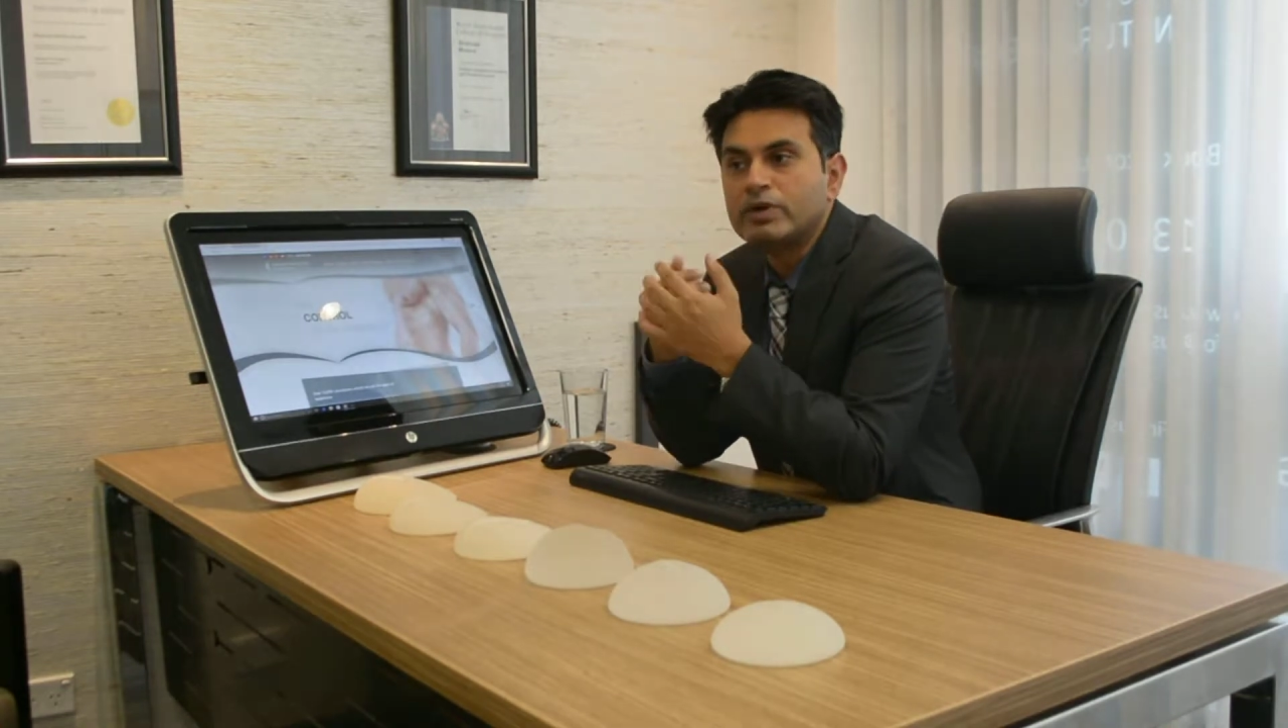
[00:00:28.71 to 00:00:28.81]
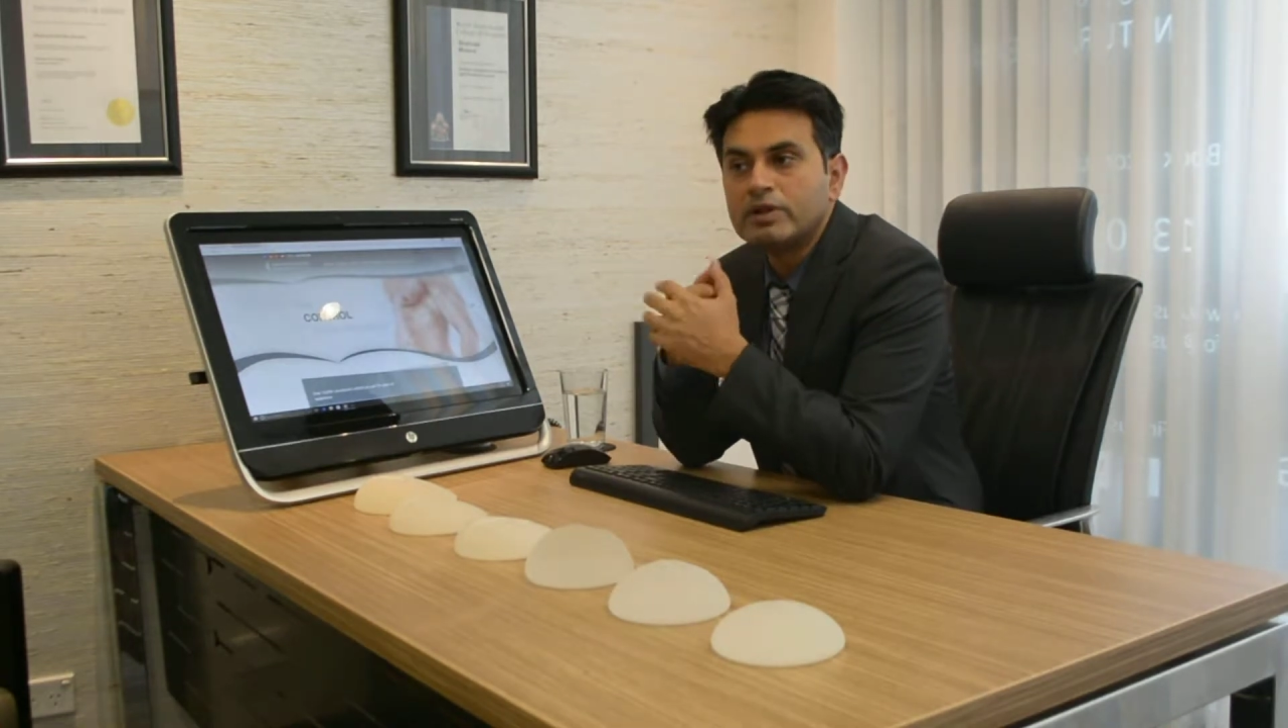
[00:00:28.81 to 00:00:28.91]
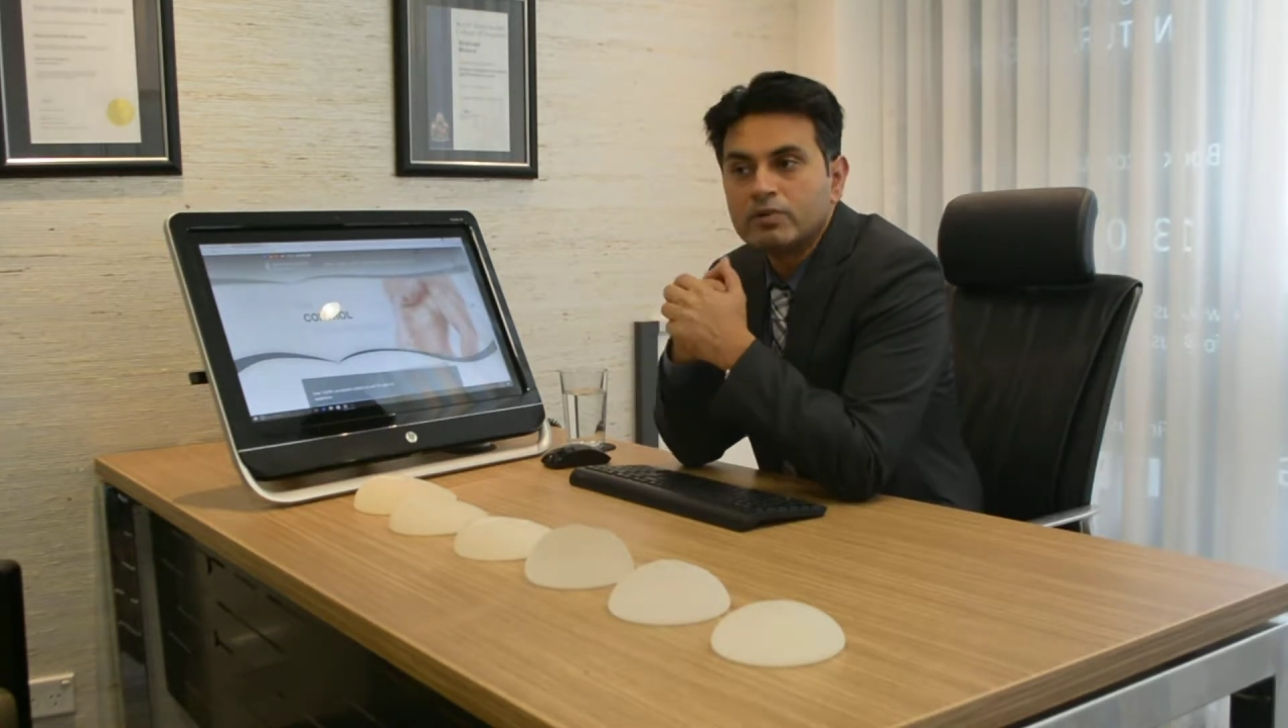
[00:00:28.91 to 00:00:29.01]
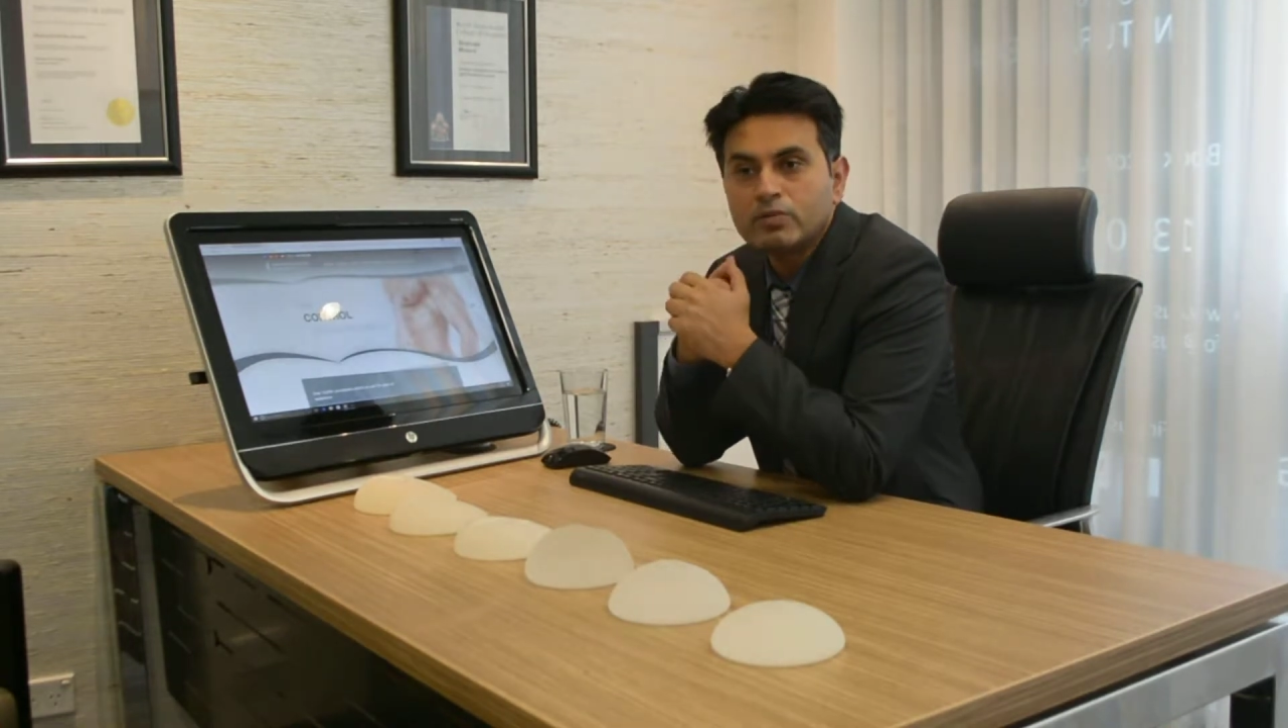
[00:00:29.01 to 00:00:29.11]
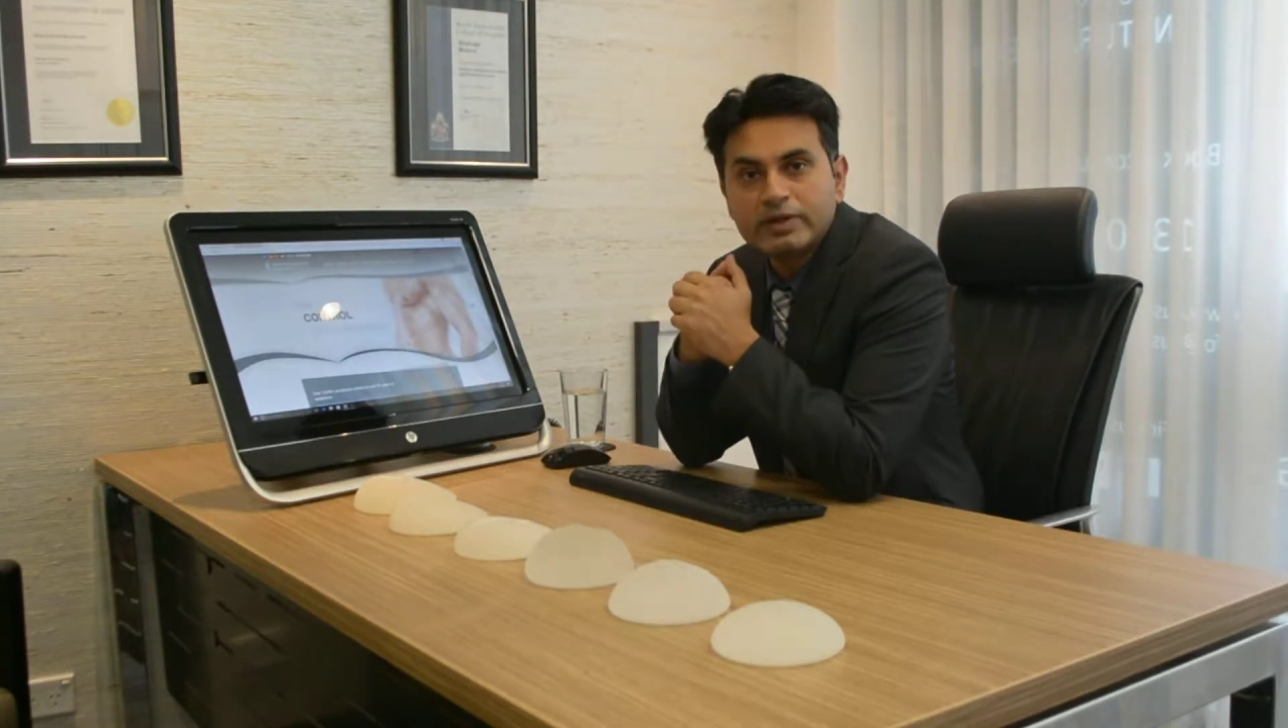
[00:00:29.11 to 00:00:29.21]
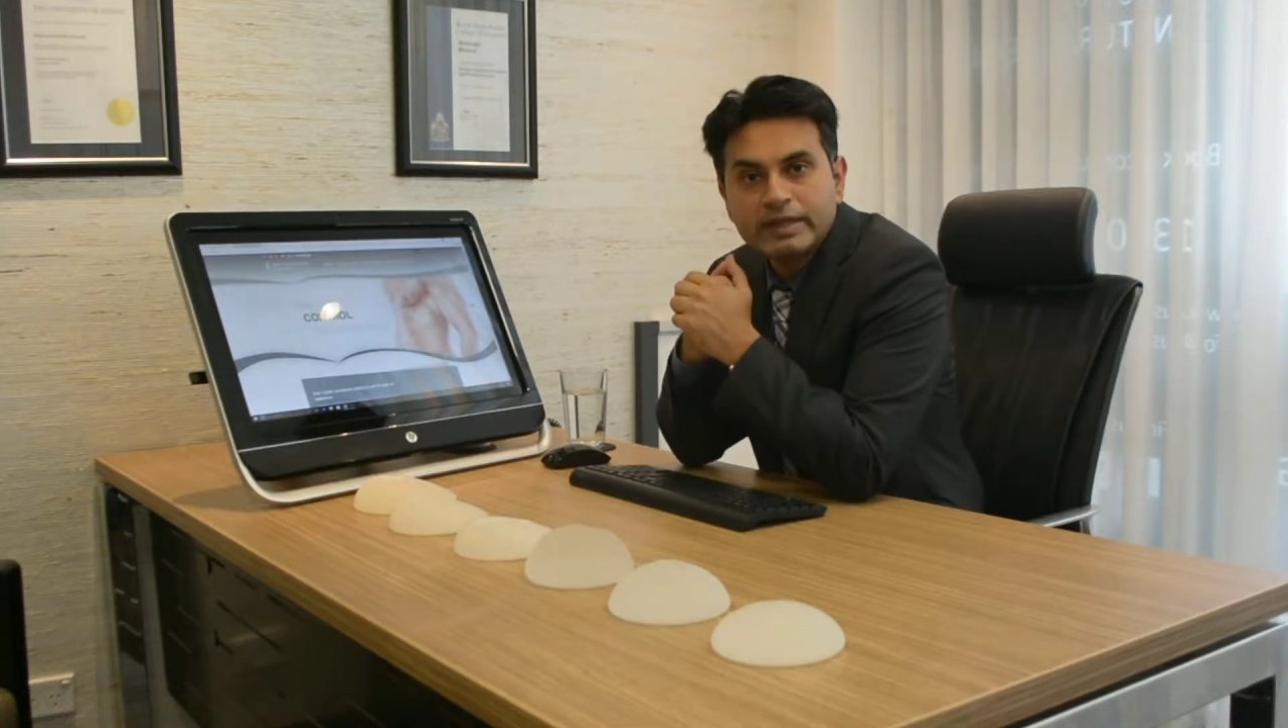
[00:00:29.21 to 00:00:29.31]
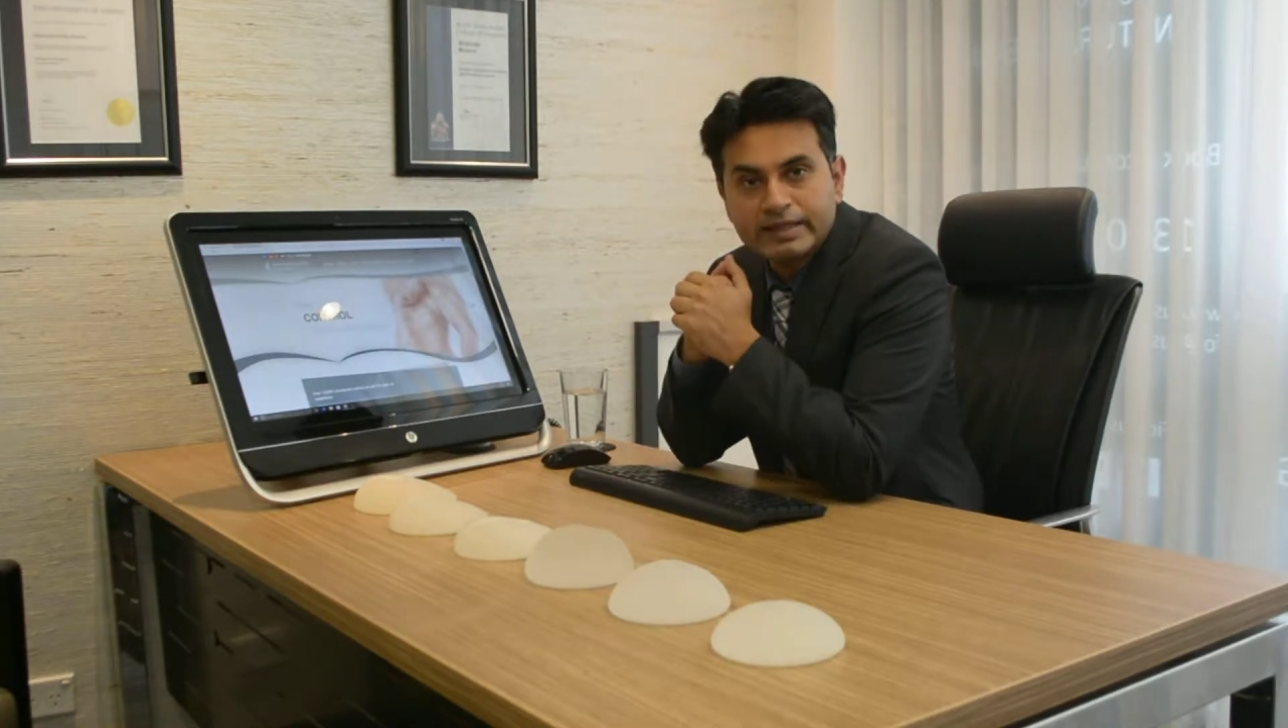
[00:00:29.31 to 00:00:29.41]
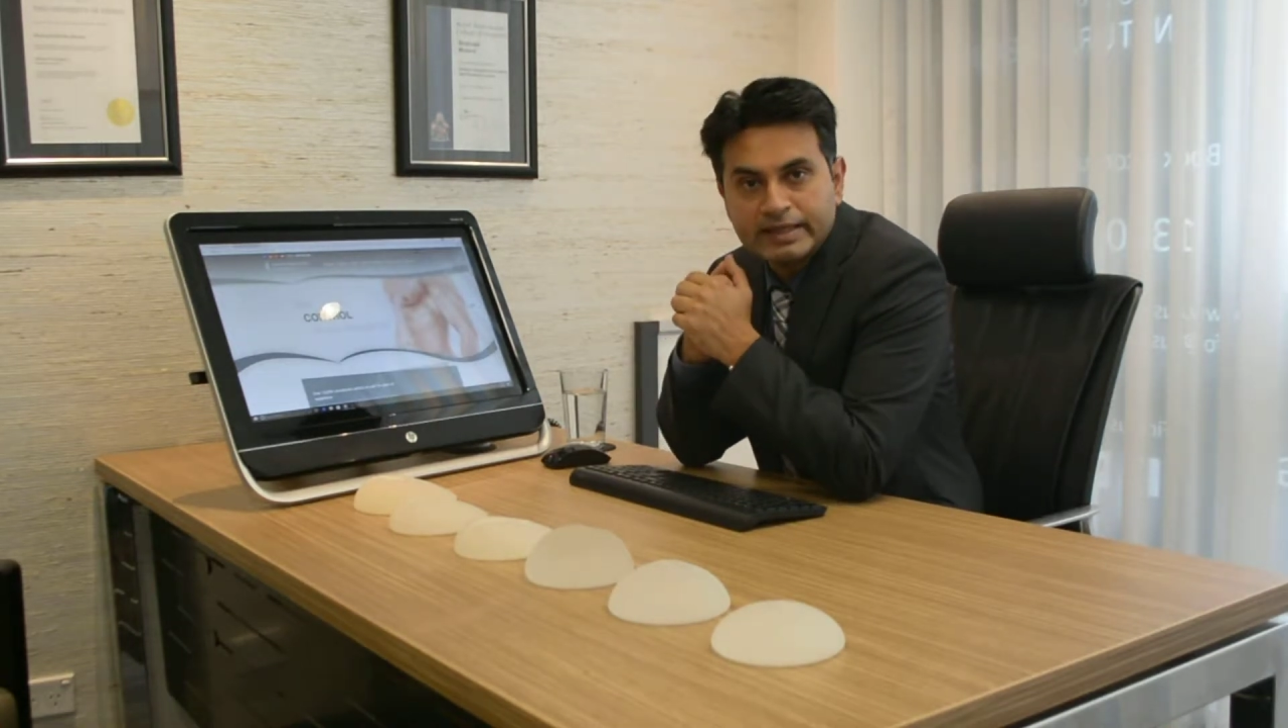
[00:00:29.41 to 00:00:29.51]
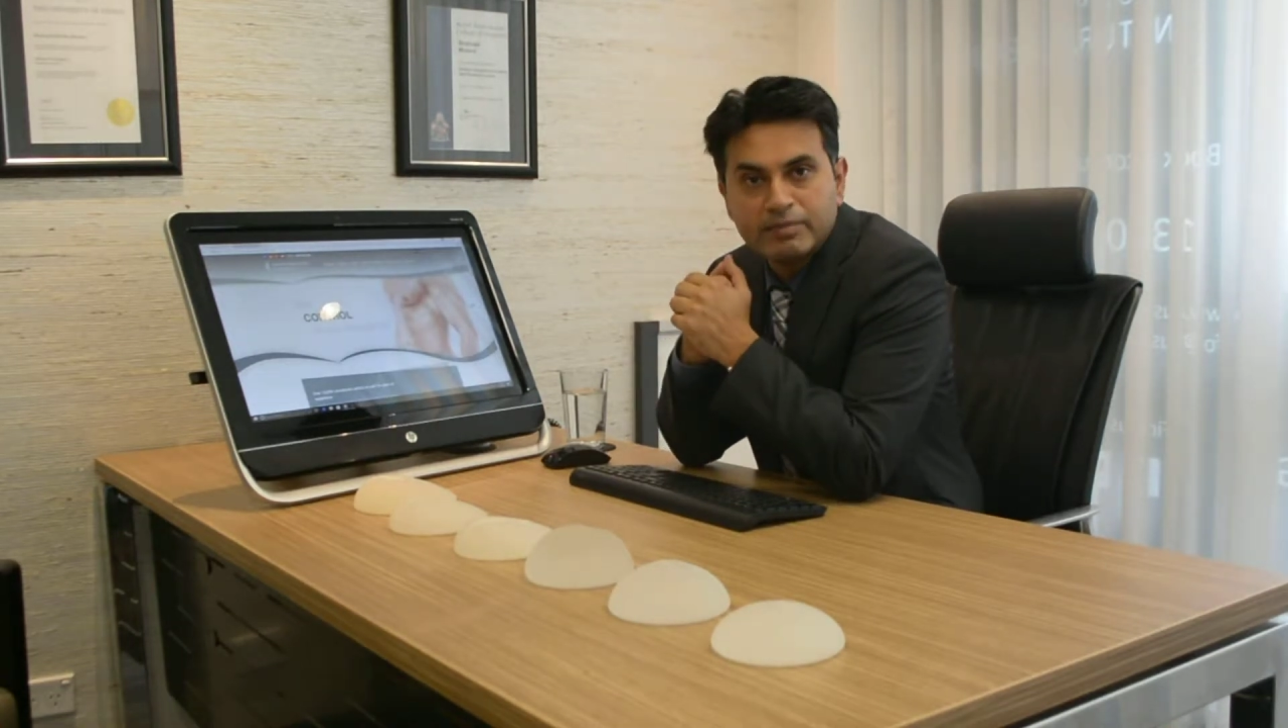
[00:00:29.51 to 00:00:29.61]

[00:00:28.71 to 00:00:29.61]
we'll get the